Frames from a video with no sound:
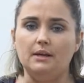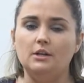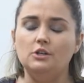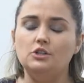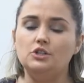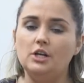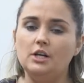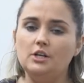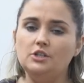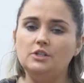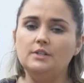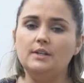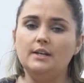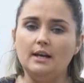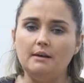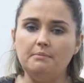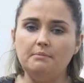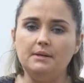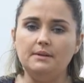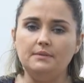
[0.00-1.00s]
Changing the
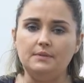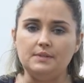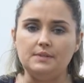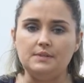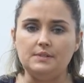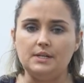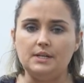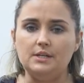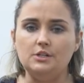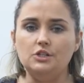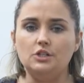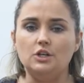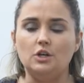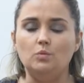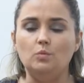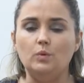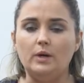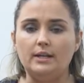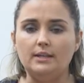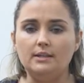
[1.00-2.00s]
nappy at this stage
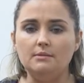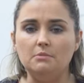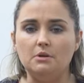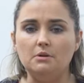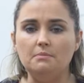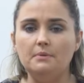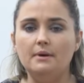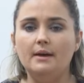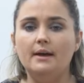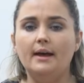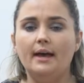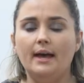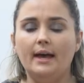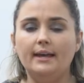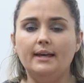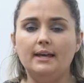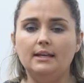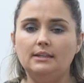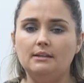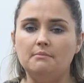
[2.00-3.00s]
can wake them up and
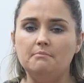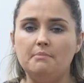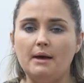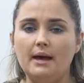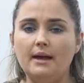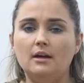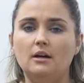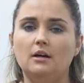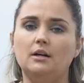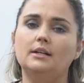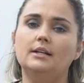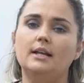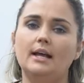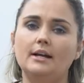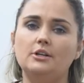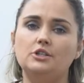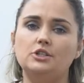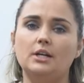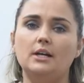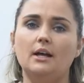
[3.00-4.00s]
get them back on
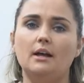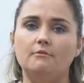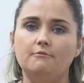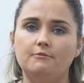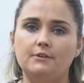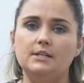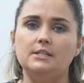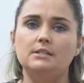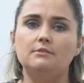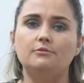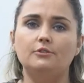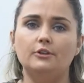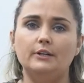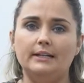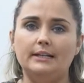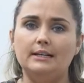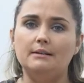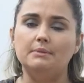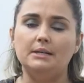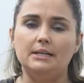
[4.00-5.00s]
latching and feeding for a
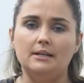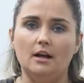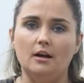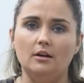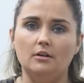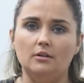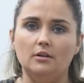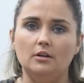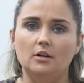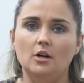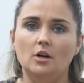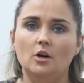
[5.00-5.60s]
little bit longer,